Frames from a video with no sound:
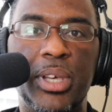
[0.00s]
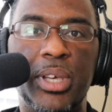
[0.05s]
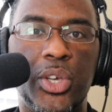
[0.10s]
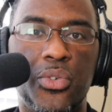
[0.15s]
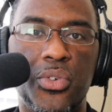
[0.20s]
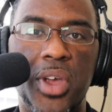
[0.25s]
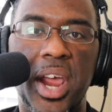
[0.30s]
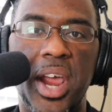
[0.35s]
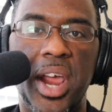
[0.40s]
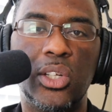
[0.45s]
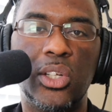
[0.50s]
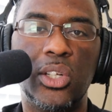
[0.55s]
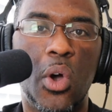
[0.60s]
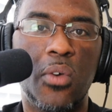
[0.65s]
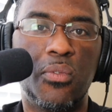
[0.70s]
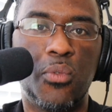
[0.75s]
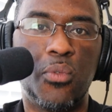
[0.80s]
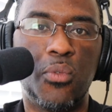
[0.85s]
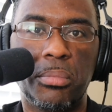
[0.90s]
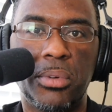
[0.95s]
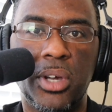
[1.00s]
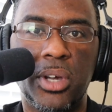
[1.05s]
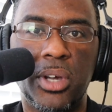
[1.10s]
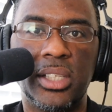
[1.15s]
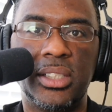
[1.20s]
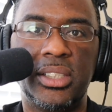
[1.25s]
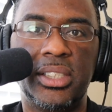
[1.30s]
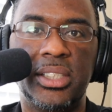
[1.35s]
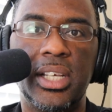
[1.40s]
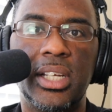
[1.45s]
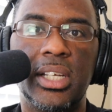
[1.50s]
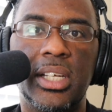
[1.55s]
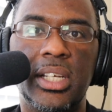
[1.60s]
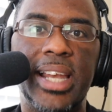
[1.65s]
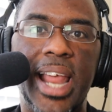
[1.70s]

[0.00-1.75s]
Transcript: been creating long form content,